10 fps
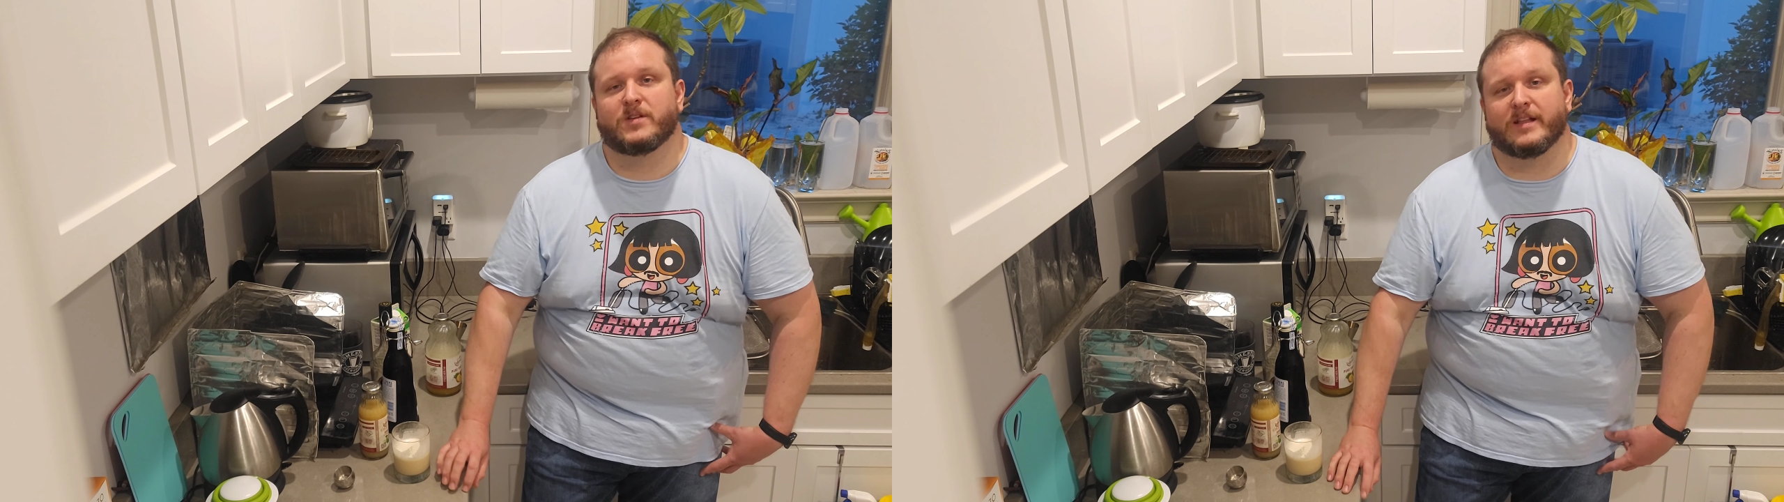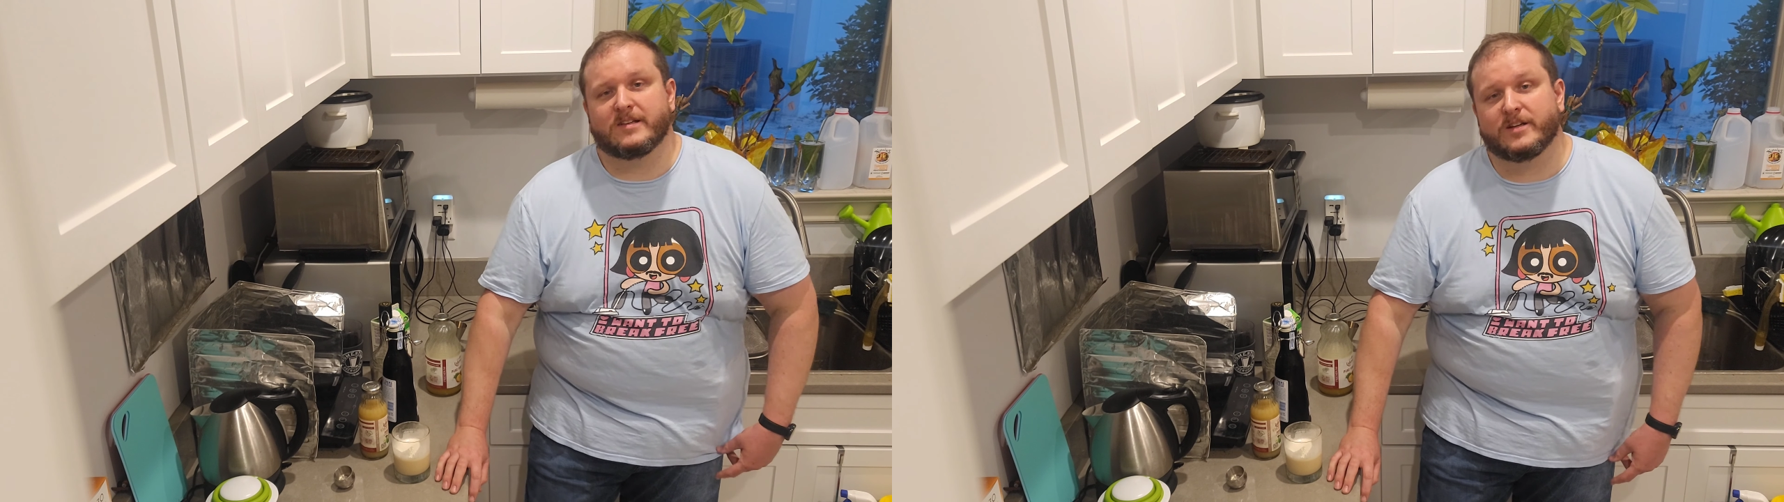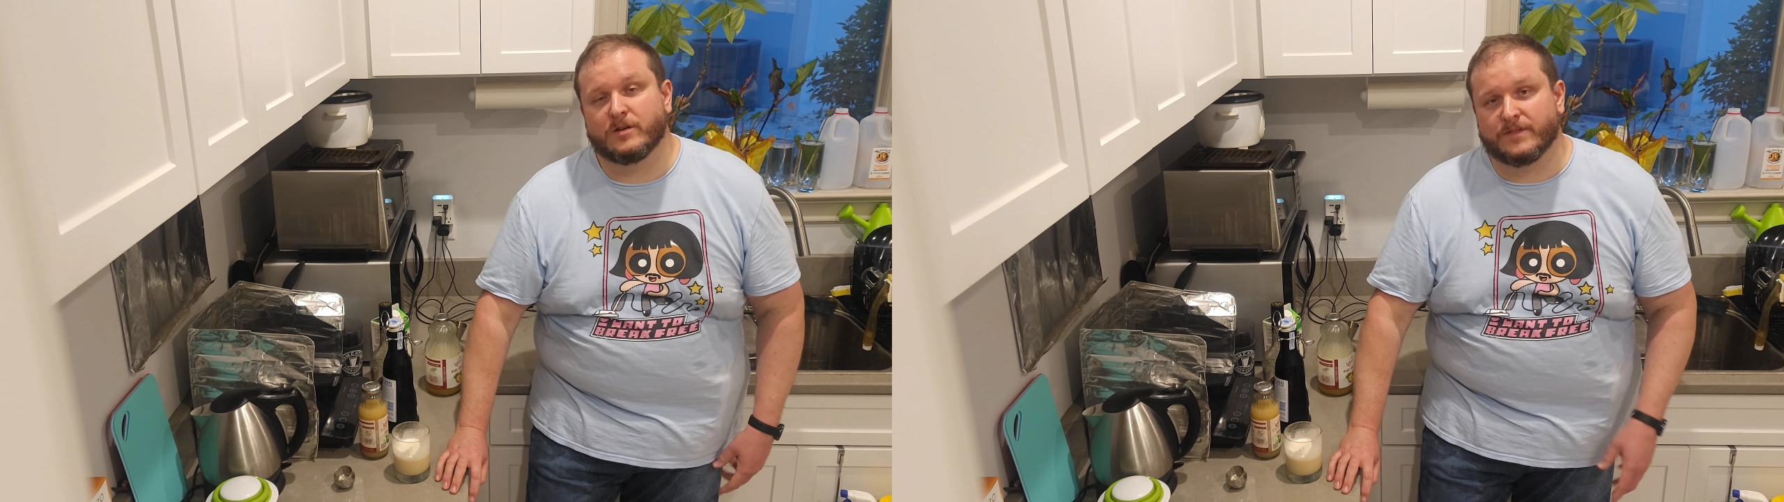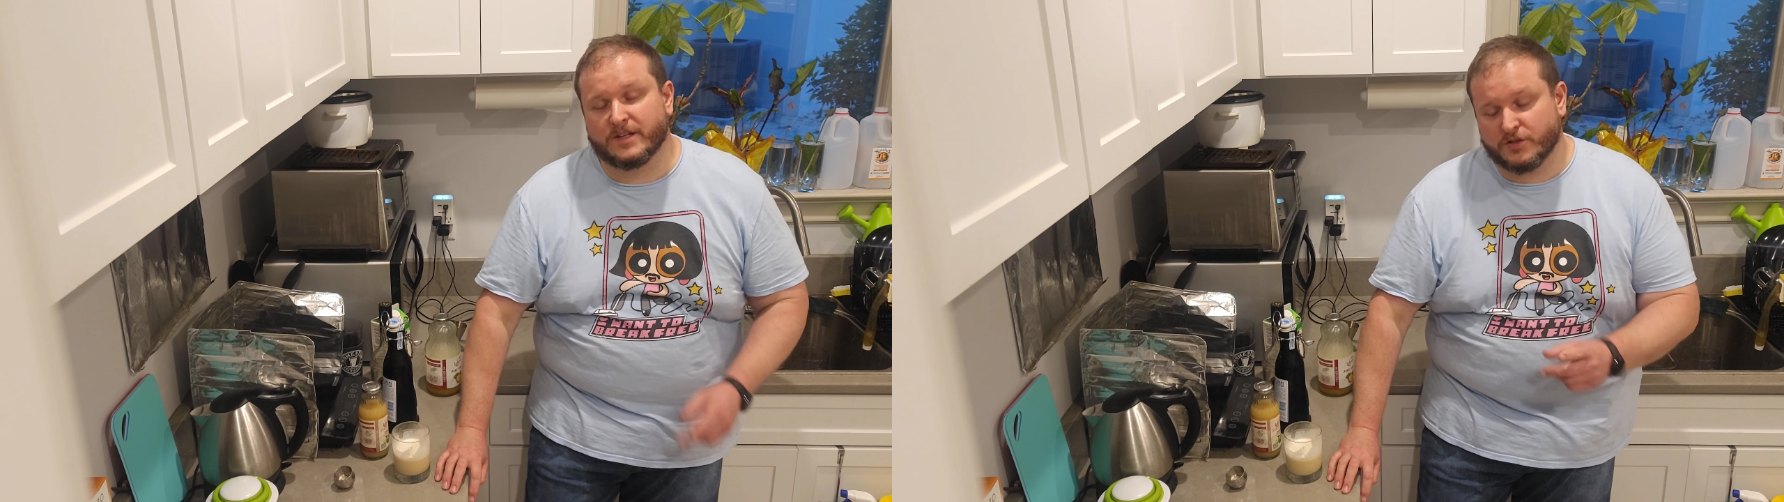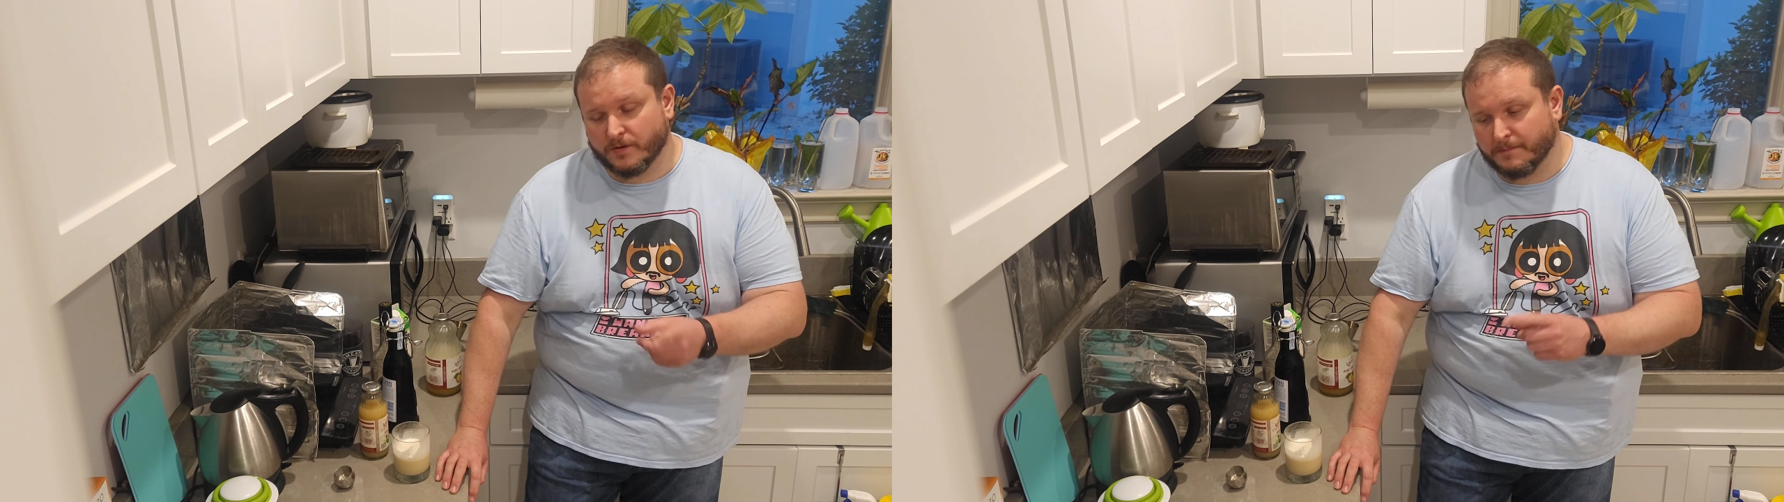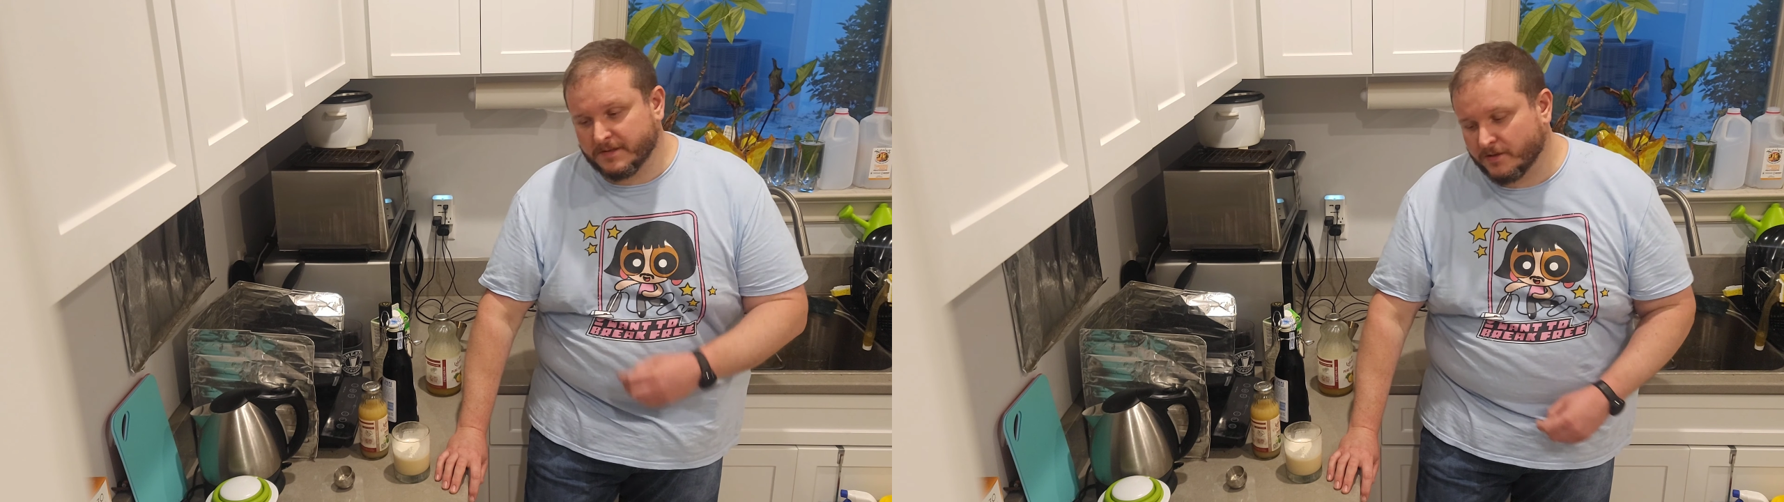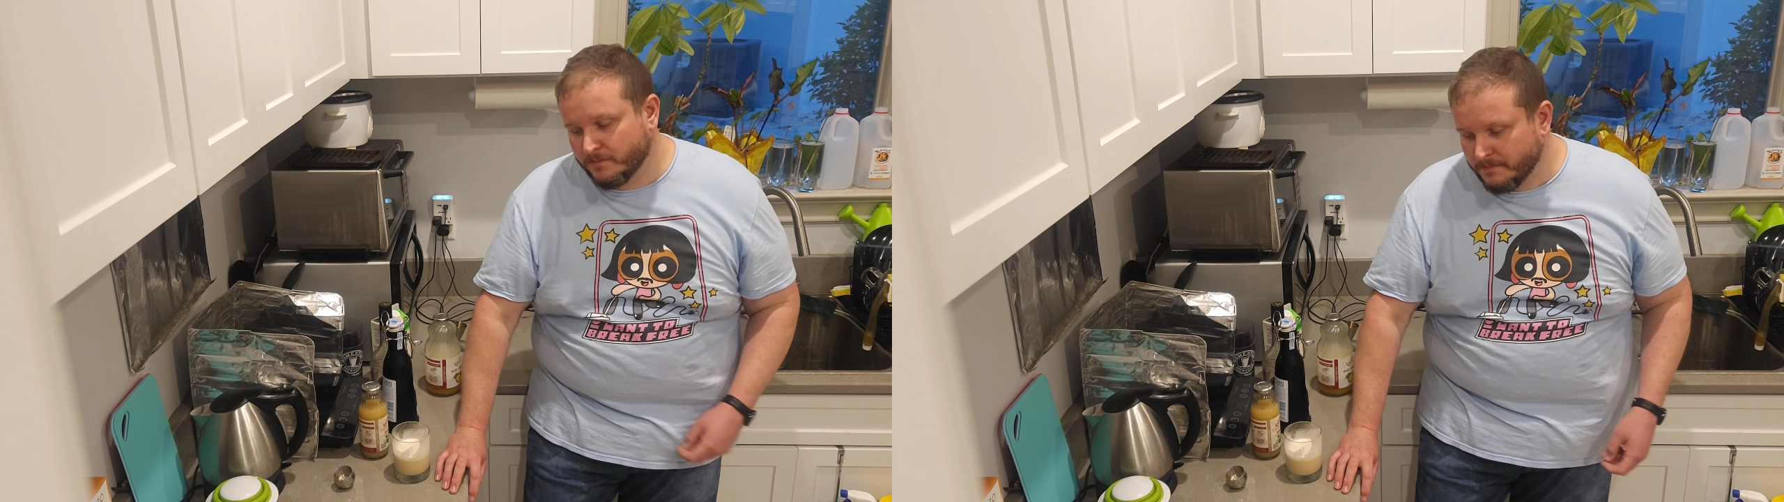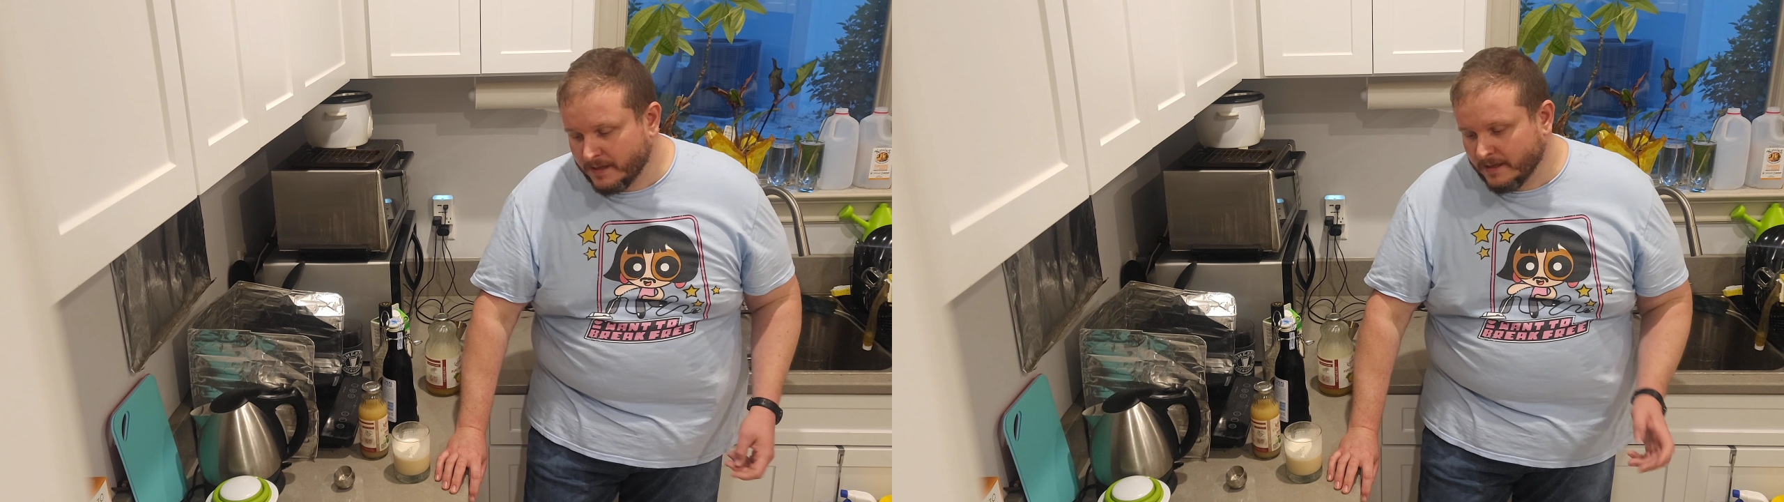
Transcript: so that's going to do it for this short episode.